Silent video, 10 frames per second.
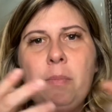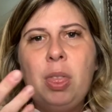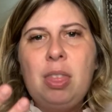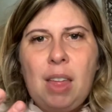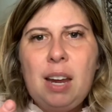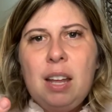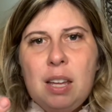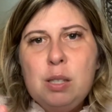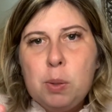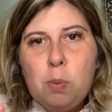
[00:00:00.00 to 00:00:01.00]
That
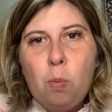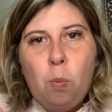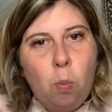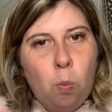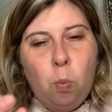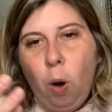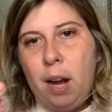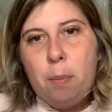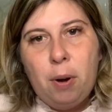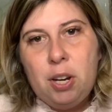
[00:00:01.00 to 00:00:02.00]
is what
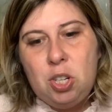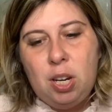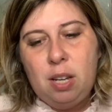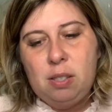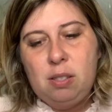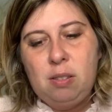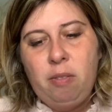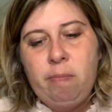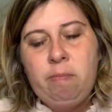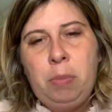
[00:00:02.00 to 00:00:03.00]
abrasion is.
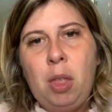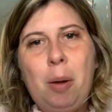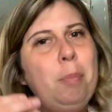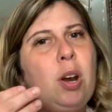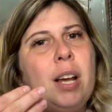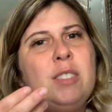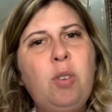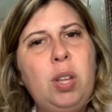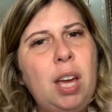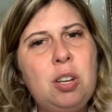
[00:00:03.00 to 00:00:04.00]
But
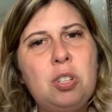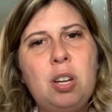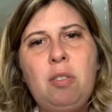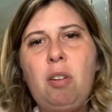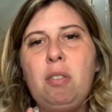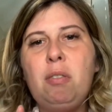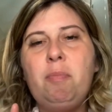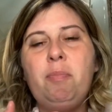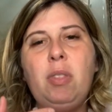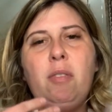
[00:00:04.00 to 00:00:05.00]
exfoliation,
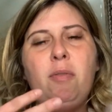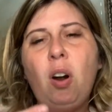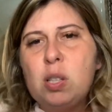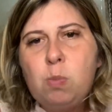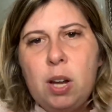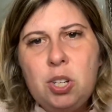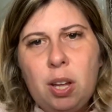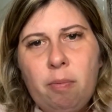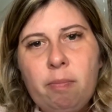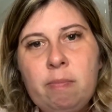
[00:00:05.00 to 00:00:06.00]
frost
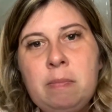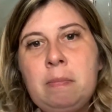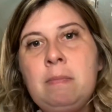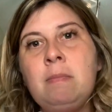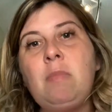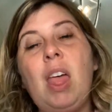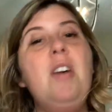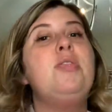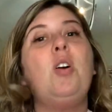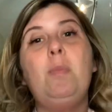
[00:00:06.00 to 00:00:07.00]
wedging,
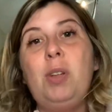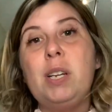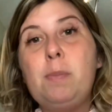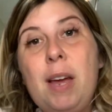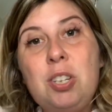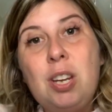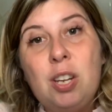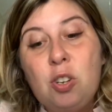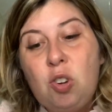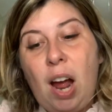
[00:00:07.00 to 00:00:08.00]
and thermal expansion and
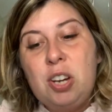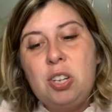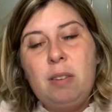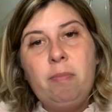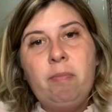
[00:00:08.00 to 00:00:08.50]
contraction,